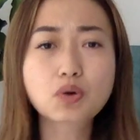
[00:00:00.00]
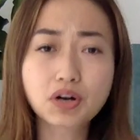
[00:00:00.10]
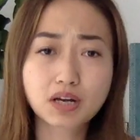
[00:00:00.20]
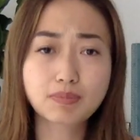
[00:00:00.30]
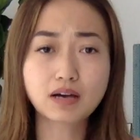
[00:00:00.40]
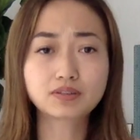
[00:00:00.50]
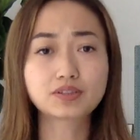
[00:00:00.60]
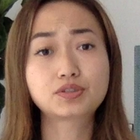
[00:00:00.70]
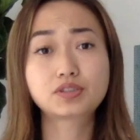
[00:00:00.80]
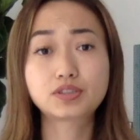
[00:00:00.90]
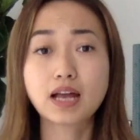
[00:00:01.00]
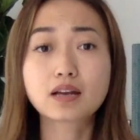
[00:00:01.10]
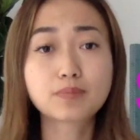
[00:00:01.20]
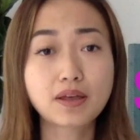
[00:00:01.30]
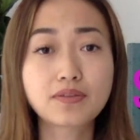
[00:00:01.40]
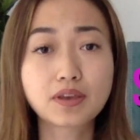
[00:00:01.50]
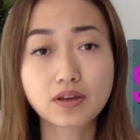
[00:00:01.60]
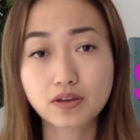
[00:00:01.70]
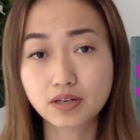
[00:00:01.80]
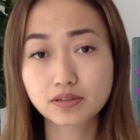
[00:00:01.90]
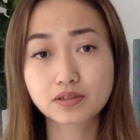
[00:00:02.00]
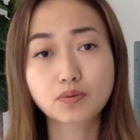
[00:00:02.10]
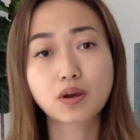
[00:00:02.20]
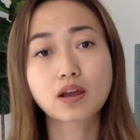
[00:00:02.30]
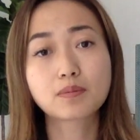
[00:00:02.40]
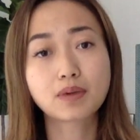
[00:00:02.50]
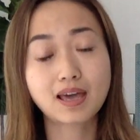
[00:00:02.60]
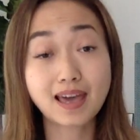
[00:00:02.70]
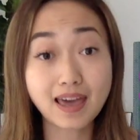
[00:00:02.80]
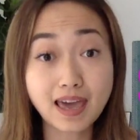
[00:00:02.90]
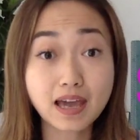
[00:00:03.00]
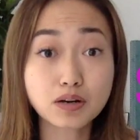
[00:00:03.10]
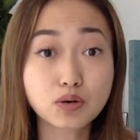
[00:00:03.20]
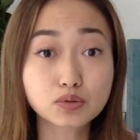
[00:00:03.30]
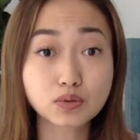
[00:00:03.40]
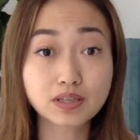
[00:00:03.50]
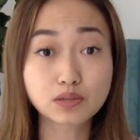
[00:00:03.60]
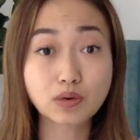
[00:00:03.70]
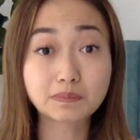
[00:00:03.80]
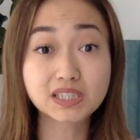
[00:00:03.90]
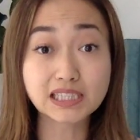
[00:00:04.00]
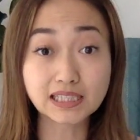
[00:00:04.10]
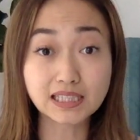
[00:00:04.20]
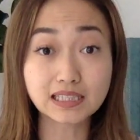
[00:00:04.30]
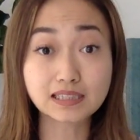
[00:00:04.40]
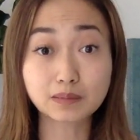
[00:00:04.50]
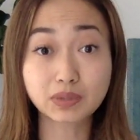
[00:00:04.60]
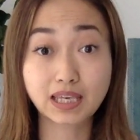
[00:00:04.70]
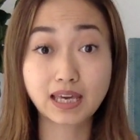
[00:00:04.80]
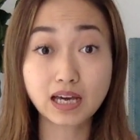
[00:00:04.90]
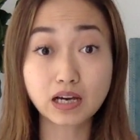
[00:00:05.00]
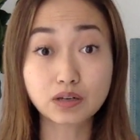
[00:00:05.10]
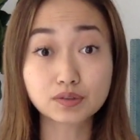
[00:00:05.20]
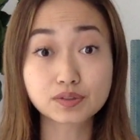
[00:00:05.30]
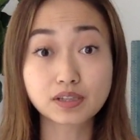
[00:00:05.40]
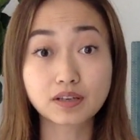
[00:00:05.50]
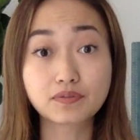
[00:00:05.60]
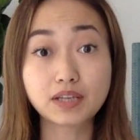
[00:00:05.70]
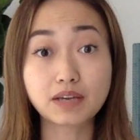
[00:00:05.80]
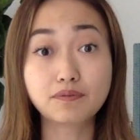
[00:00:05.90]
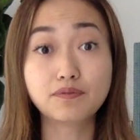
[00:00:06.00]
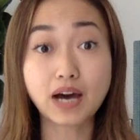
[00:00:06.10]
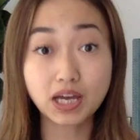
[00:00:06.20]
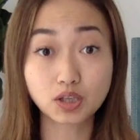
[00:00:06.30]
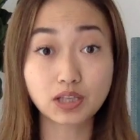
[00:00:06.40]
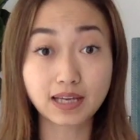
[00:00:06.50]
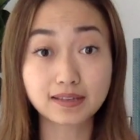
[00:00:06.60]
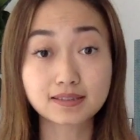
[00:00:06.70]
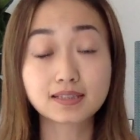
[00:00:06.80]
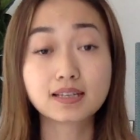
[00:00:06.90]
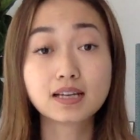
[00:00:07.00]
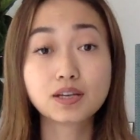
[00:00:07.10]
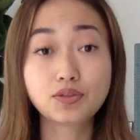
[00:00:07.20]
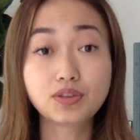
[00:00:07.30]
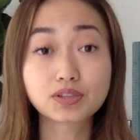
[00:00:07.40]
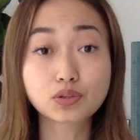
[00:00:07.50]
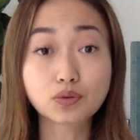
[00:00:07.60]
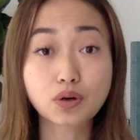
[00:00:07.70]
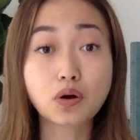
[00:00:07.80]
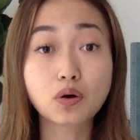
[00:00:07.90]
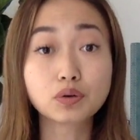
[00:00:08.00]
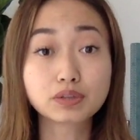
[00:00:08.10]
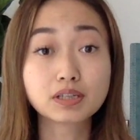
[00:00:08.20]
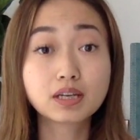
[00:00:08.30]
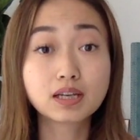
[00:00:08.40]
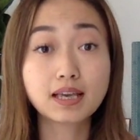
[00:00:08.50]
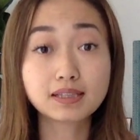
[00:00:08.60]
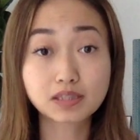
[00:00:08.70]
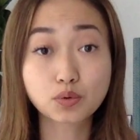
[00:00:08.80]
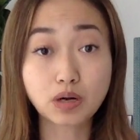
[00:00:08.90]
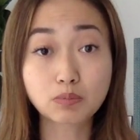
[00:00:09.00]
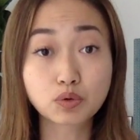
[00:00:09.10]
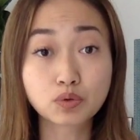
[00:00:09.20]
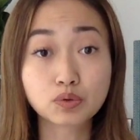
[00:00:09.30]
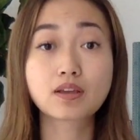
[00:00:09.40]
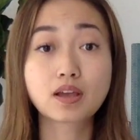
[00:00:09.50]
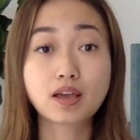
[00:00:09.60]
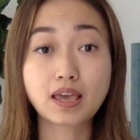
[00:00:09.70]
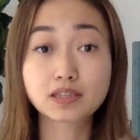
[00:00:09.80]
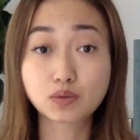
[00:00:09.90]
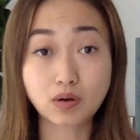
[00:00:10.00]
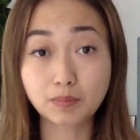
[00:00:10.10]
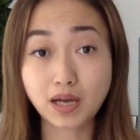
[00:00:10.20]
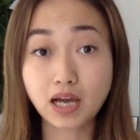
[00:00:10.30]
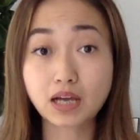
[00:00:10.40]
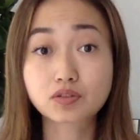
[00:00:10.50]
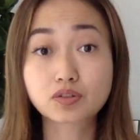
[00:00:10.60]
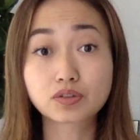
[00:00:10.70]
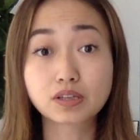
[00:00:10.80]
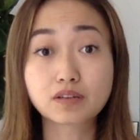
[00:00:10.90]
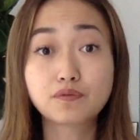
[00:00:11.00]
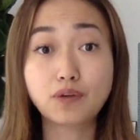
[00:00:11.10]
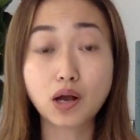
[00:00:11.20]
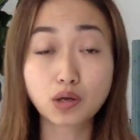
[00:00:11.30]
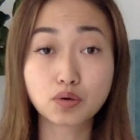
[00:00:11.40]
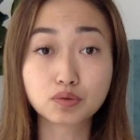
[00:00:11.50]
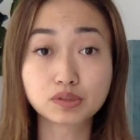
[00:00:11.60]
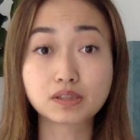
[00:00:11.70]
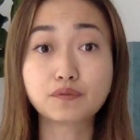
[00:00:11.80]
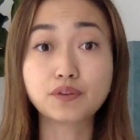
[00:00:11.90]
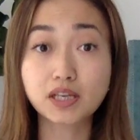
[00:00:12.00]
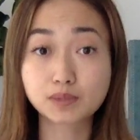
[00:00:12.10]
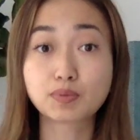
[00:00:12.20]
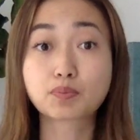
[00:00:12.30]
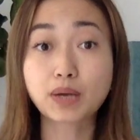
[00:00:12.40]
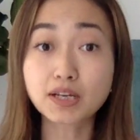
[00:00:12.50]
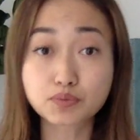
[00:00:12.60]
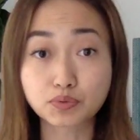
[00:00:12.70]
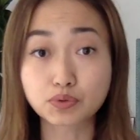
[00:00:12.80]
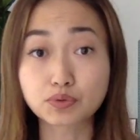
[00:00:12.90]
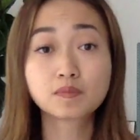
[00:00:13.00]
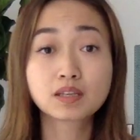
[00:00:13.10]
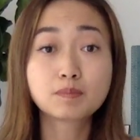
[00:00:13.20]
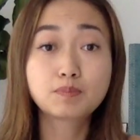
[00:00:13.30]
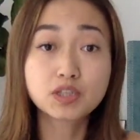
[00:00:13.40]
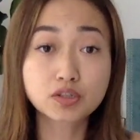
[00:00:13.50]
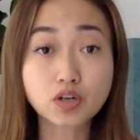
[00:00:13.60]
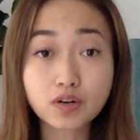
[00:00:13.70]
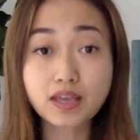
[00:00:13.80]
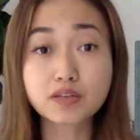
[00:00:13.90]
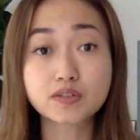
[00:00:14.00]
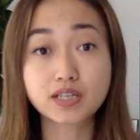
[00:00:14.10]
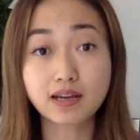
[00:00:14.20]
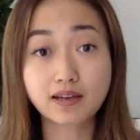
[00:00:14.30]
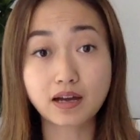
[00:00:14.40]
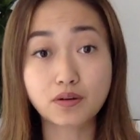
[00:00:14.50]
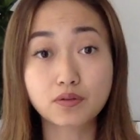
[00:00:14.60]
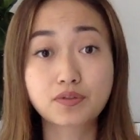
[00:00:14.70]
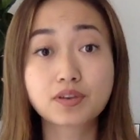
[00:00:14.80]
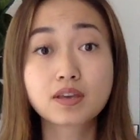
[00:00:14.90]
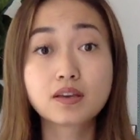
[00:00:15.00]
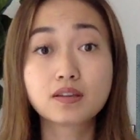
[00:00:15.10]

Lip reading: worried about this shadow ban thing on Instagram, and also Instagram deletes some accounts if they violate the so-called Instagram rules. Instagram actually follows the Facebook page rules. Be sure that you check out